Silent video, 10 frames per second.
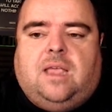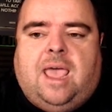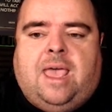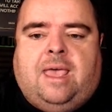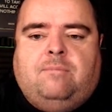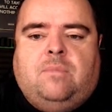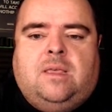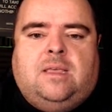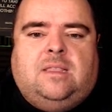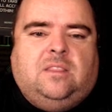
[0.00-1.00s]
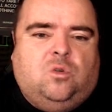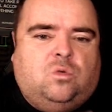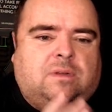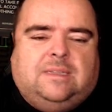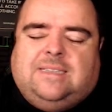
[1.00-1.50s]
You
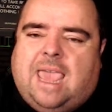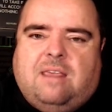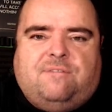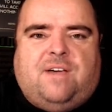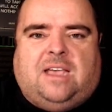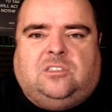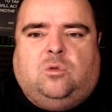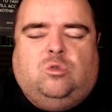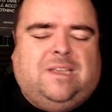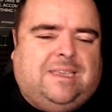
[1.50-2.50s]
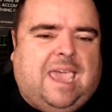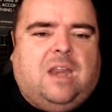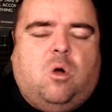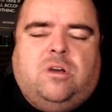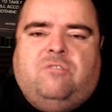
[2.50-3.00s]
know, get it fast loading, get
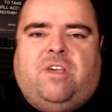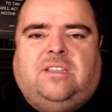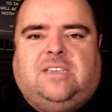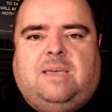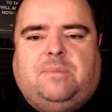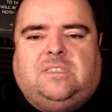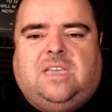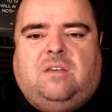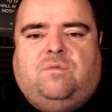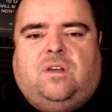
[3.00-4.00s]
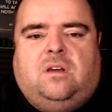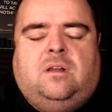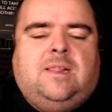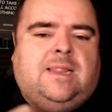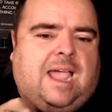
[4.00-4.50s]
it on the right type of server,
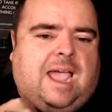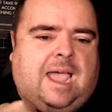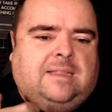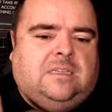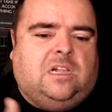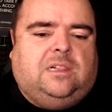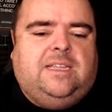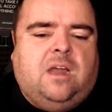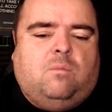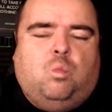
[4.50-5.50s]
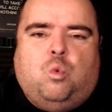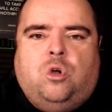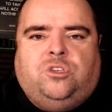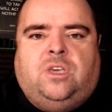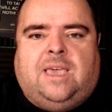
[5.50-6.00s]
and clean up
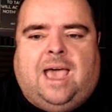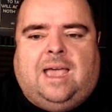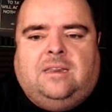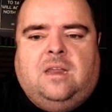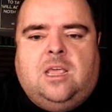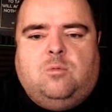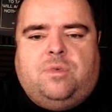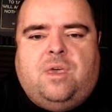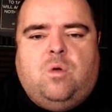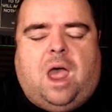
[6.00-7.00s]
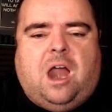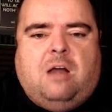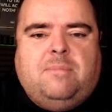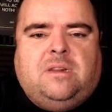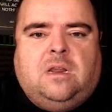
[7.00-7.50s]
what you can without
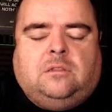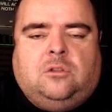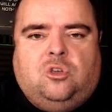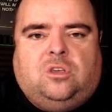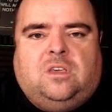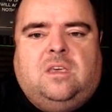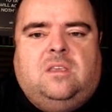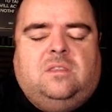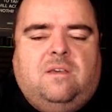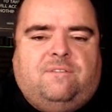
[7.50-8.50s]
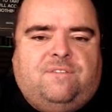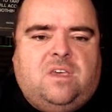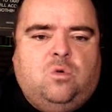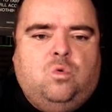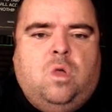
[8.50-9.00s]
harming the look, the
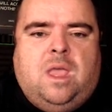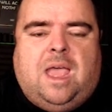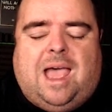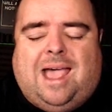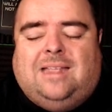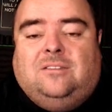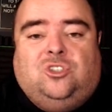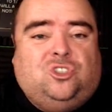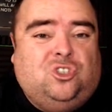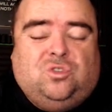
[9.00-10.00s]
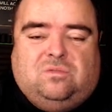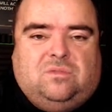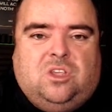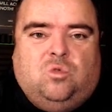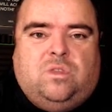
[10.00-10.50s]
feel, and just,
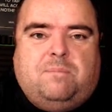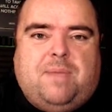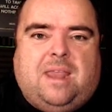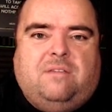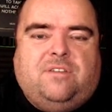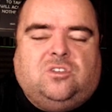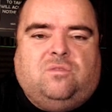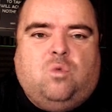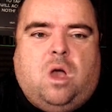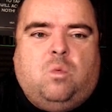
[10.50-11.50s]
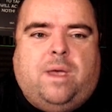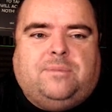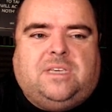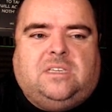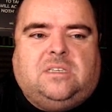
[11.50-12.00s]
you know, the benefits of what a
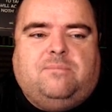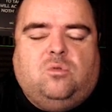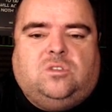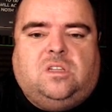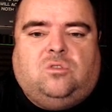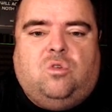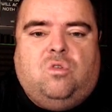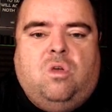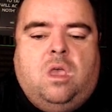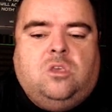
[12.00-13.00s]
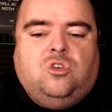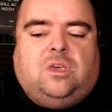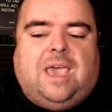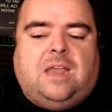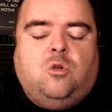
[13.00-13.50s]
website's supposed to do. You
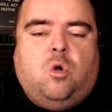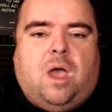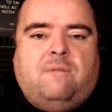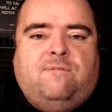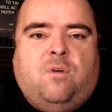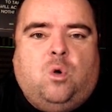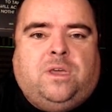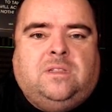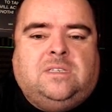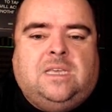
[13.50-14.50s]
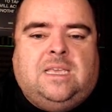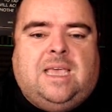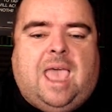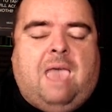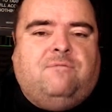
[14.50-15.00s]
cannot avoid
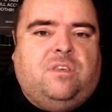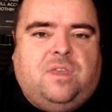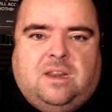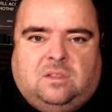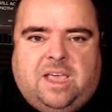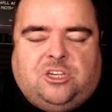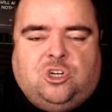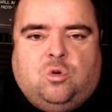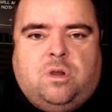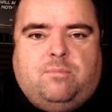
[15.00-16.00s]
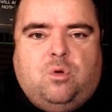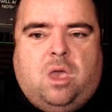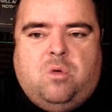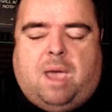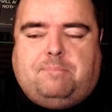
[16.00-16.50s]
everything unless you're going to put
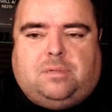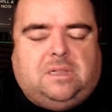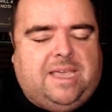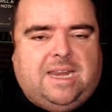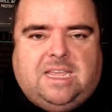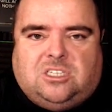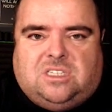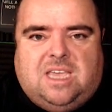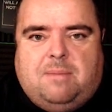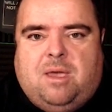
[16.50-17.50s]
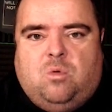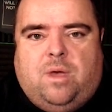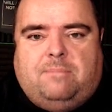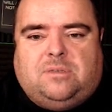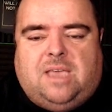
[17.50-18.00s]
out a plain
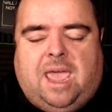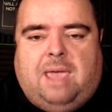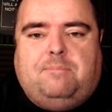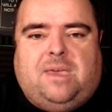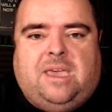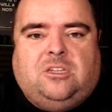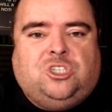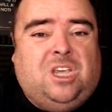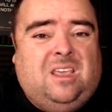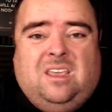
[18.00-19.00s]
HTML page.